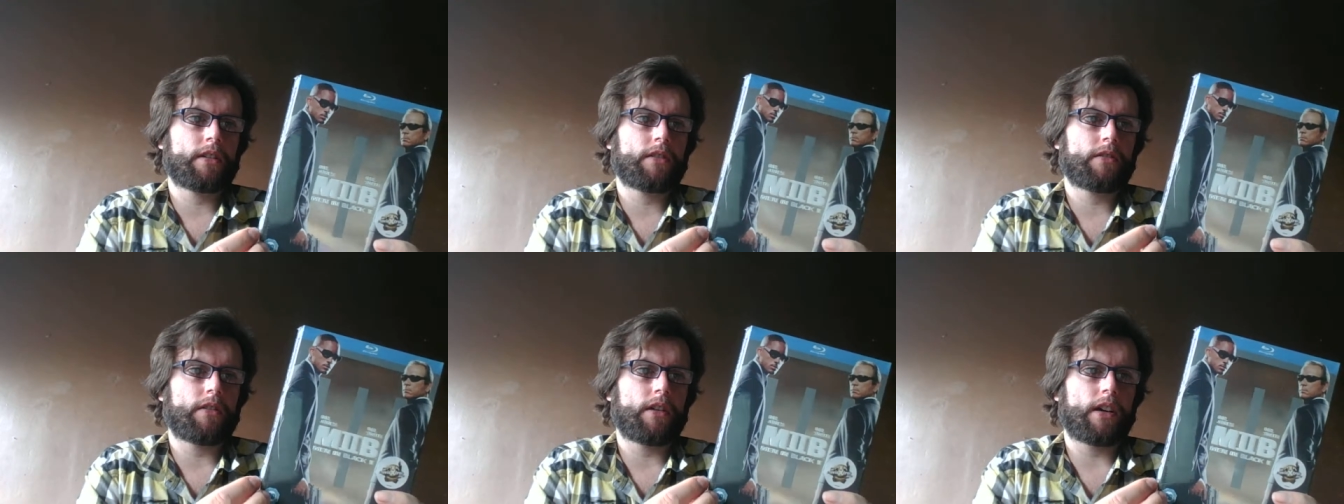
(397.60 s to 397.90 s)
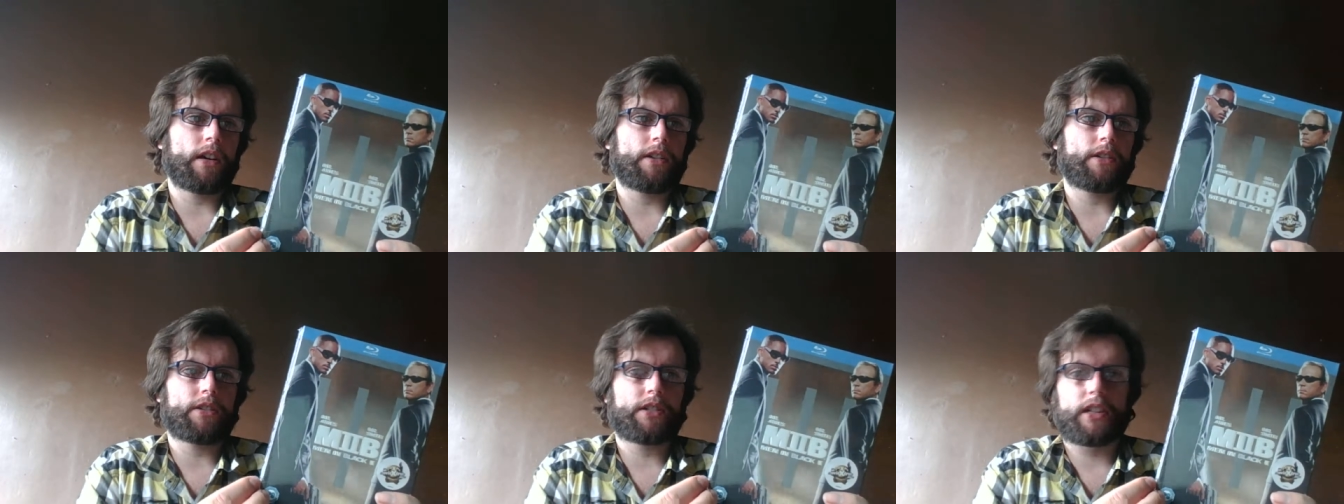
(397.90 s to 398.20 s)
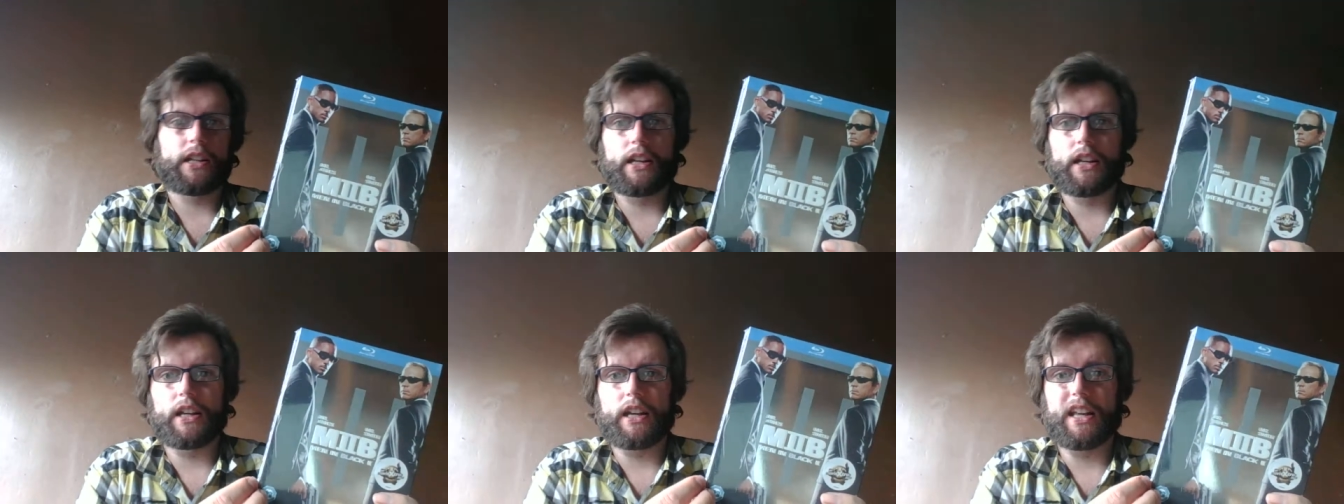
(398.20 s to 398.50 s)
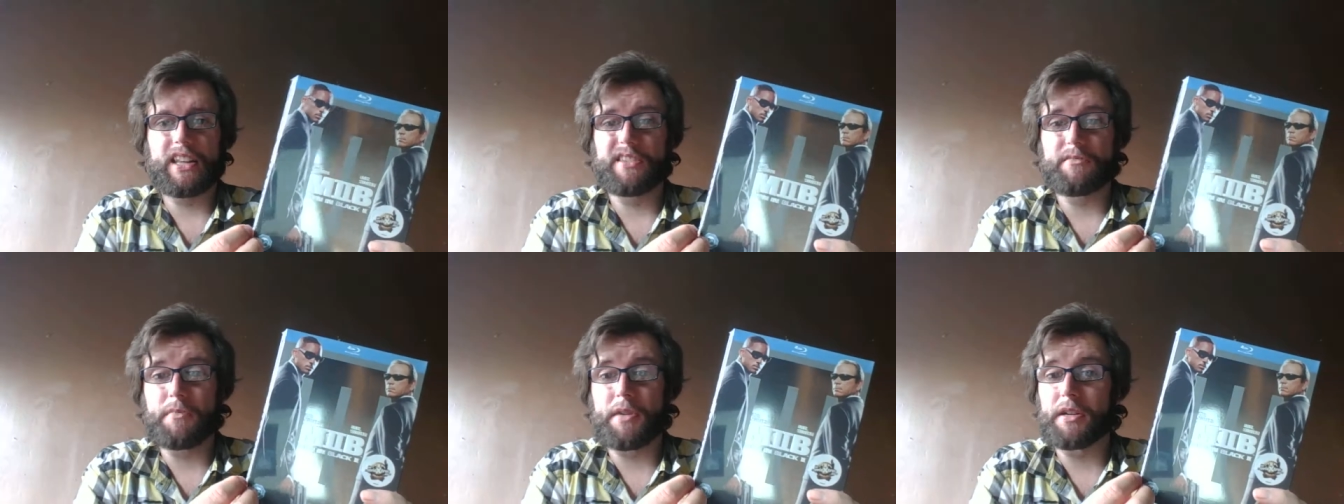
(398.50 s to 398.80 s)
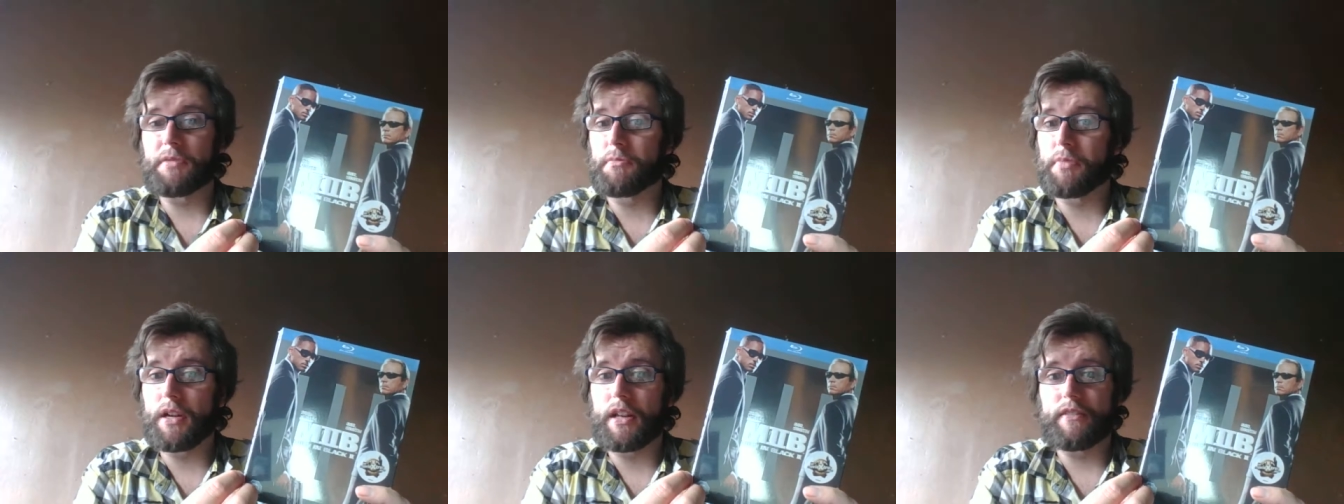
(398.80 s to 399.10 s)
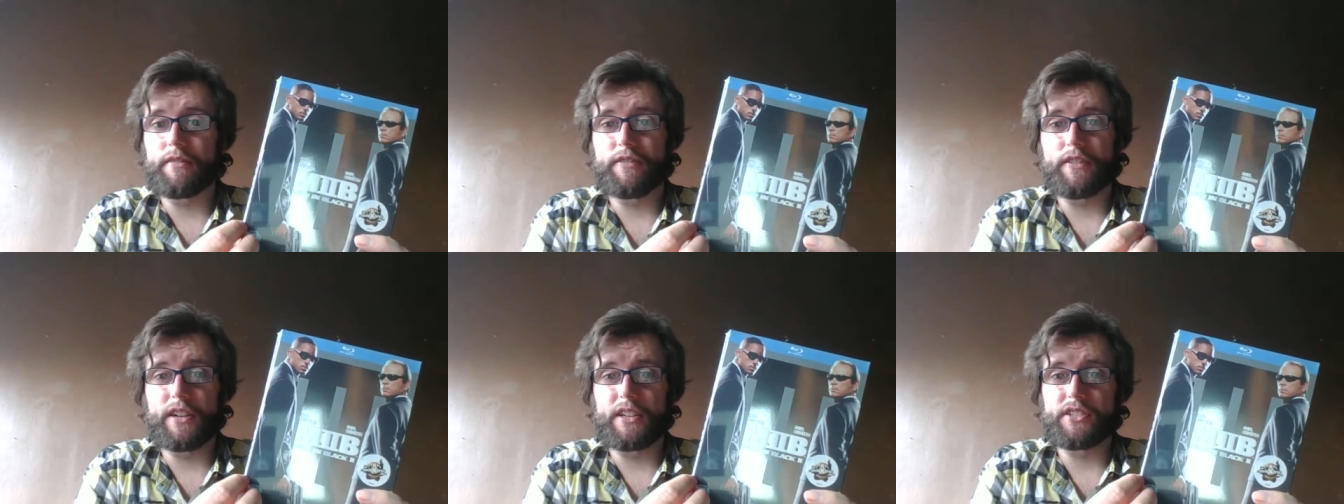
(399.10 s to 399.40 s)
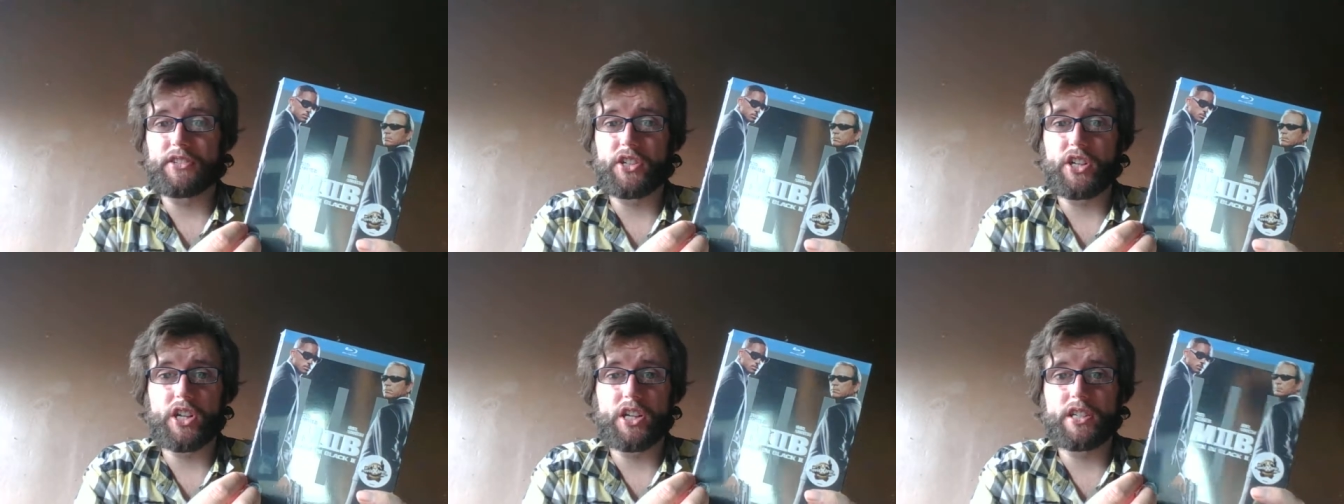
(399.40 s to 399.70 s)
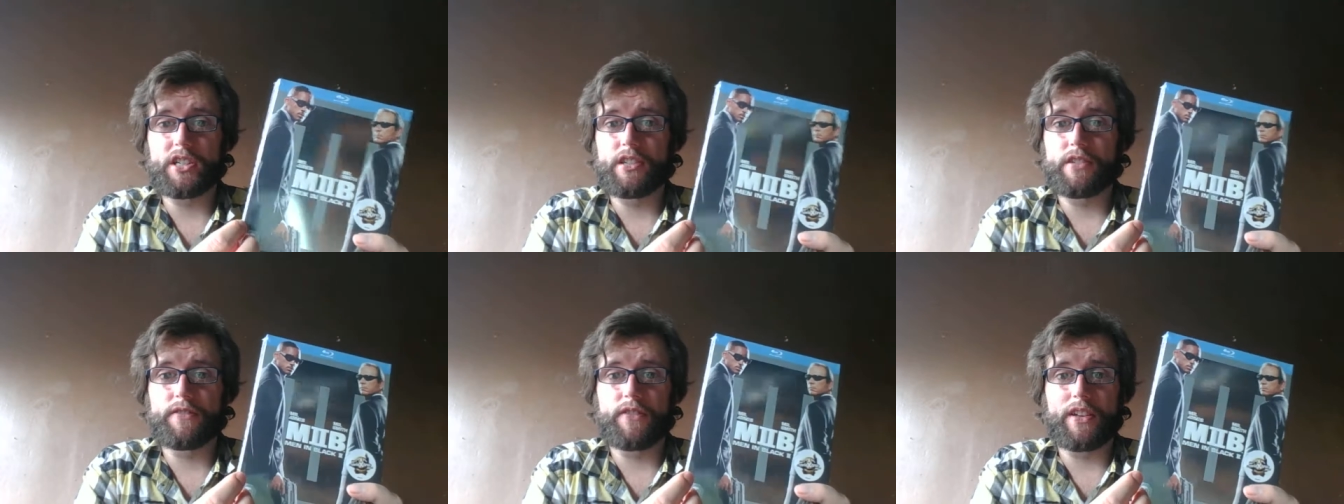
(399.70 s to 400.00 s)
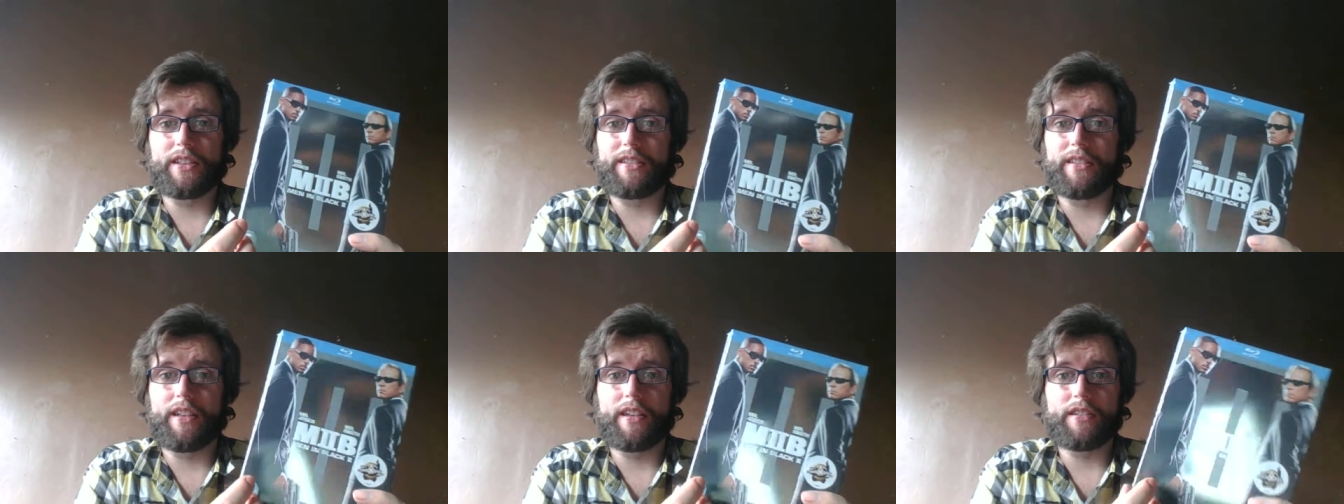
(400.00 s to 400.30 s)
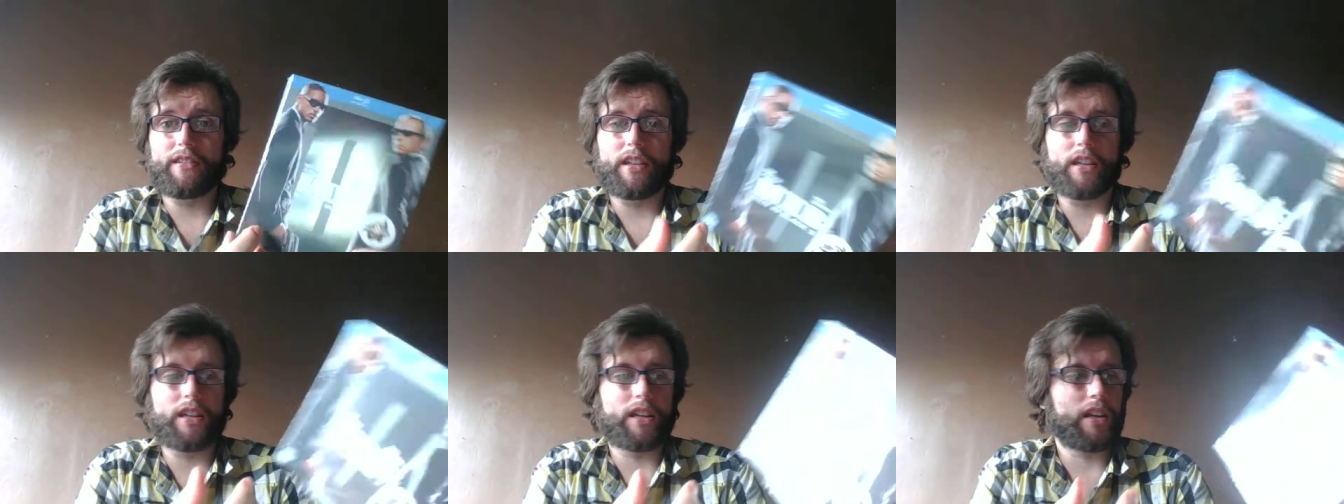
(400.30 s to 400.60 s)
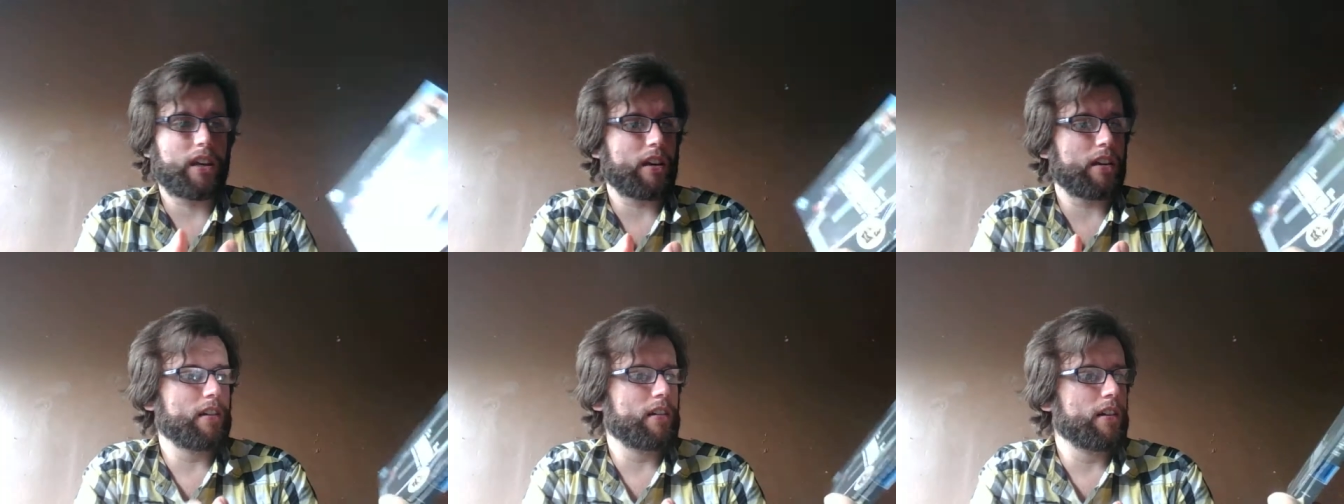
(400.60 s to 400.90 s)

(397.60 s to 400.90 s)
Quite honestly, I like the Men in Black franchise. It's fantastic.